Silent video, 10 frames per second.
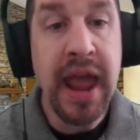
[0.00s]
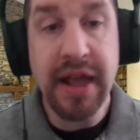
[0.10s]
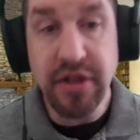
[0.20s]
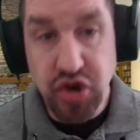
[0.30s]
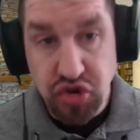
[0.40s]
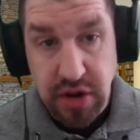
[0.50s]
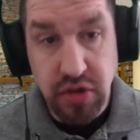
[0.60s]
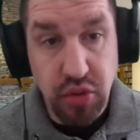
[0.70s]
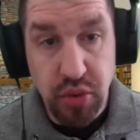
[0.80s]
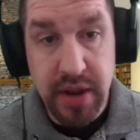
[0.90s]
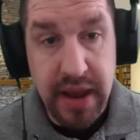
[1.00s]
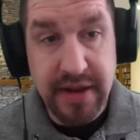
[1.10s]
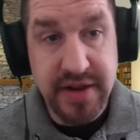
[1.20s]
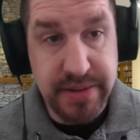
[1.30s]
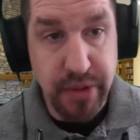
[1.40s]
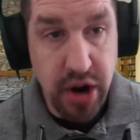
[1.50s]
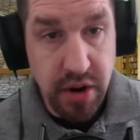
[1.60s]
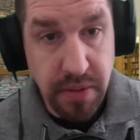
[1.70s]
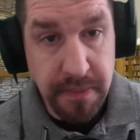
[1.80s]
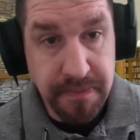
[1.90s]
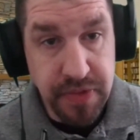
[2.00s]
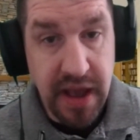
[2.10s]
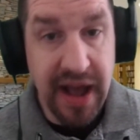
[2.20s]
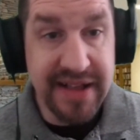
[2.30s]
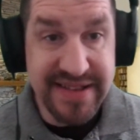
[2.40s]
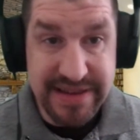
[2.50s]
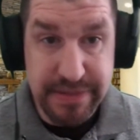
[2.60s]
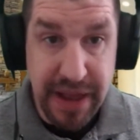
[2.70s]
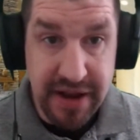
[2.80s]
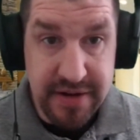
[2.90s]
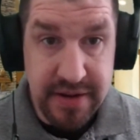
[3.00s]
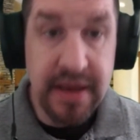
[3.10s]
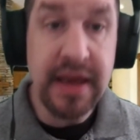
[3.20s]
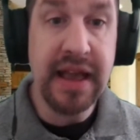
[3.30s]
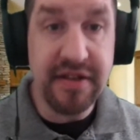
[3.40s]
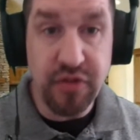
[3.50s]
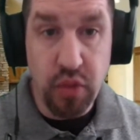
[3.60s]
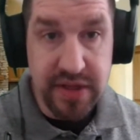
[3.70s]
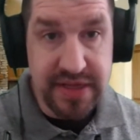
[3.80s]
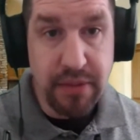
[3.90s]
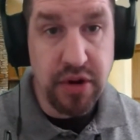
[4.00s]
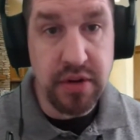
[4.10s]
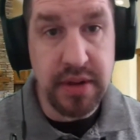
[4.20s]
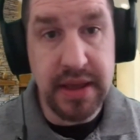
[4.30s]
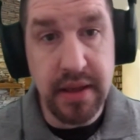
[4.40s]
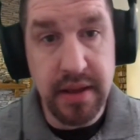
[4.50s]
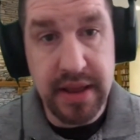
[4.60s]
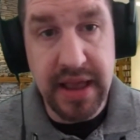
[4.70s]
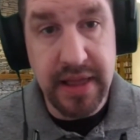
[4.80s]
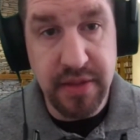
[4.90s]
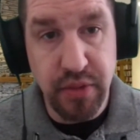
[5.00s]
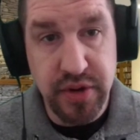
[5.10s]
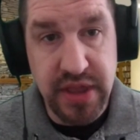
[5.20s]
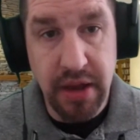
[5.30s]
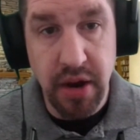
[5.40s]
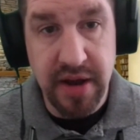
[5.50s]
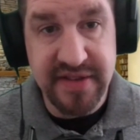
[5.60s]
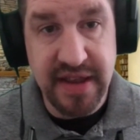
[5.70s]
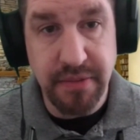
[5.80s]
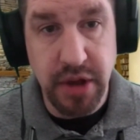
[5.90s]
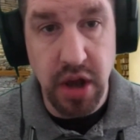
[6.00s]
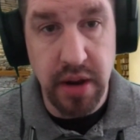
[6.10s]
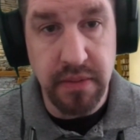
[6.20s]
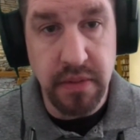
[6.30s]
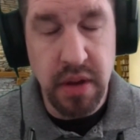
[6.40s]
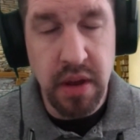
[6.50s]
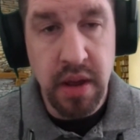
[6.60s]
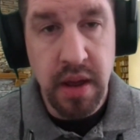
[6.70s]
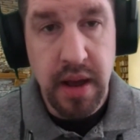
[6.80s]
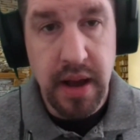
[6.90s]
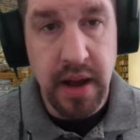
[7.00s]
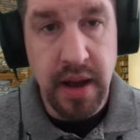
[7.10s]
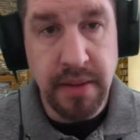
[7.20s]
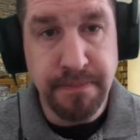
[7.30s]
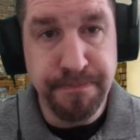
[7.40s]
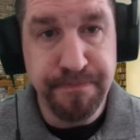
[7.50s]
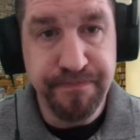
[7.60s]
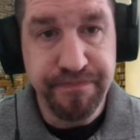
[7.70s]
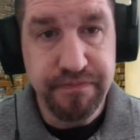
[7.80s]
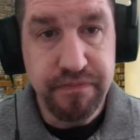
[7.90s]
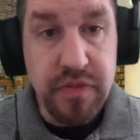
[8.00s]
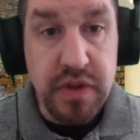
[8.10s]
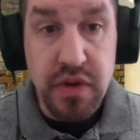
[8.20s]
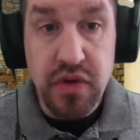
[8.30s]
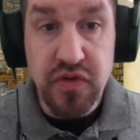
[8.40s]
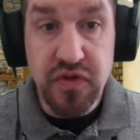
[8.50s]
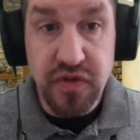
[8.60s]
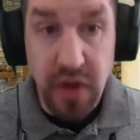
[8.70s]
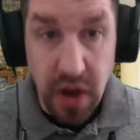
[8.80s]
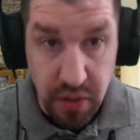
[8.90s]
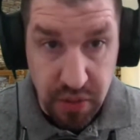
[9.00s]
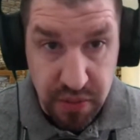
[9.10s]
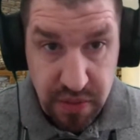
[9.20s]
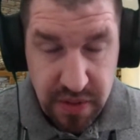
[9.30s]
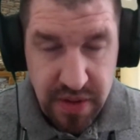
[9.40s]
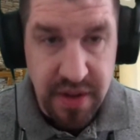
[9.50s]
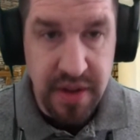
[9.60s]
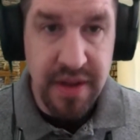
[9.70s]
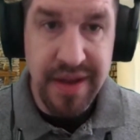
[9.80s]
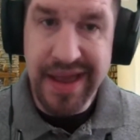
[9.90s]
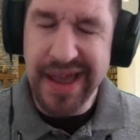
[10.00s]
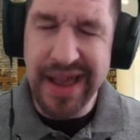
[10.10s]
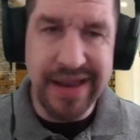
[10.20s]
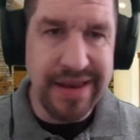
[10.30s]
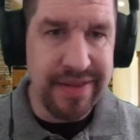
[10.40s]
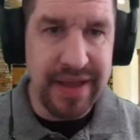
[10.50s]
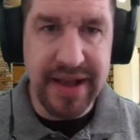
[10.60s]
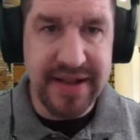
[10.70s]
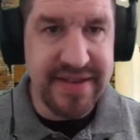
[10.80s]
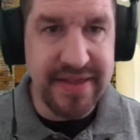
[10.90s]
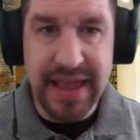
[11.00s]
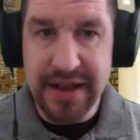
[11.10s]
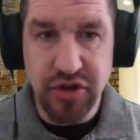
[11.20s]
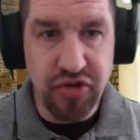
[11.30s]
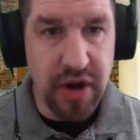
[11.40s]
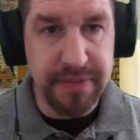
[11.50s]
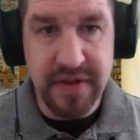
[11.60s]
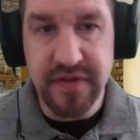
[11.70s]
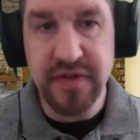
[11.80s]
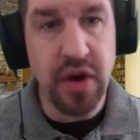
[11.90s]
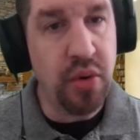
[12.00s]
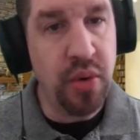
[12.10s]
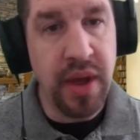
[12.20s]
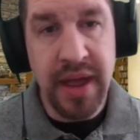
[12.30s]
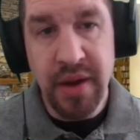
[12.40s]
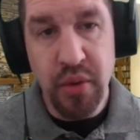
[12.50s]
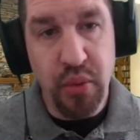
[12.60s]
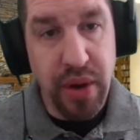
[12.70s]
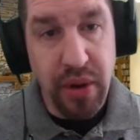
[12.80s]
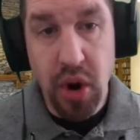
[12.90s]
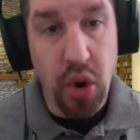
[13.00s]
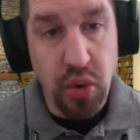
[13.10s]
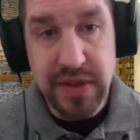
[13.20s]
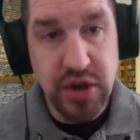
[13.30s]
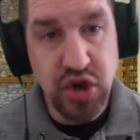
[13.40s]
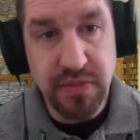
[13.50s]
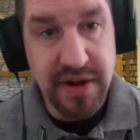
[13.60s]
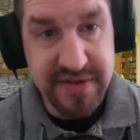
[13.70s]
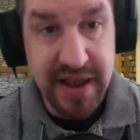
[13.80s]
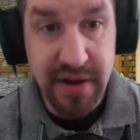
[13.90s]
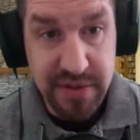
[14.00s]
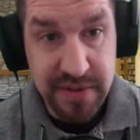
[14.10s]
And the trailer we're getting tomorrow, I suspect, is what they were, what they got at CinemaCon. Um, so, and like I said, they could drop it. So we are only two months out.